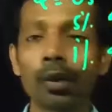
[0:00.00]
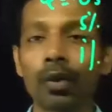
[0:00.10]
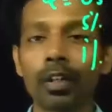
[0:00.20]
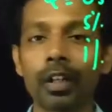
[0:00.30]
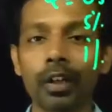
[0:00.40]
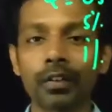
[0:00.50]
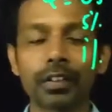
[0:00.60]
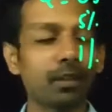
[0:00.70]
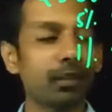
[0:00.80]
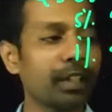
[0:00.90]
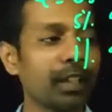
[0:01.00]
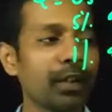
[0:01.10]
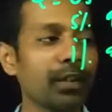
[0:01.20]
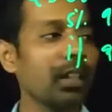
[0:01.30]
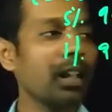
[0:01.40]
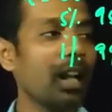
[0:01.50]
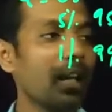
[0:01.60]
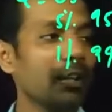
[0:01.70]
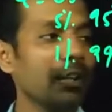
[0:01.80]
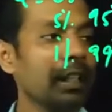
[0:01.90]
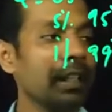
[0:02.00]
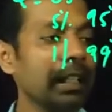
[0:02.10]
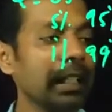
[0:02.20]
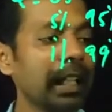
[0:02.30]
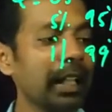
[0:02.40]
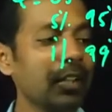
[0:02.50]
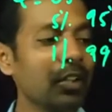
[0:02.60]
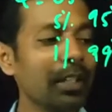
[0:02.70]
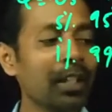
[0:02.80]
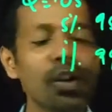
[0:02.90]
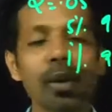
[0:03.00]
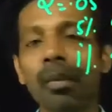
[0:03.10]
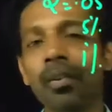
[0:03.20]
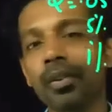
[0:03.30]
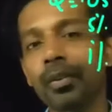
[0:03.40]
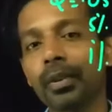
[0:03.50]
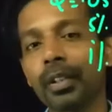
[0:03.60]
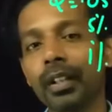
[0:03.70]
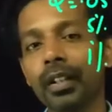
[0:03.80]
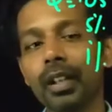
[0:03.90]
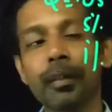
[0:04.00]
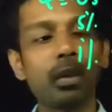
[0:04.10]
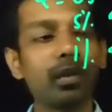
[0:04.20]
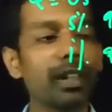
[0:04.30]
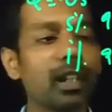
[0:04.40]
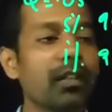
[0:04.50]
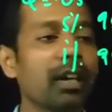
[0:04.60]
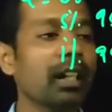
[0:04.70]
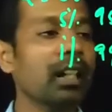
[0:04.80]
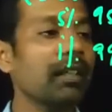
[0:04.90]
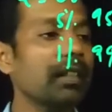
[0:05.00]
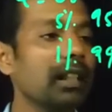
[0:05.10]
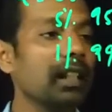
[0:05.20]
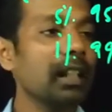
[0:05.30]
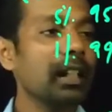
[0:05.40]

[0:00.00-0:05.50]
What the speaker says: No, none of these values. Actually, D has to be normally distributed. Okay, because we are working with the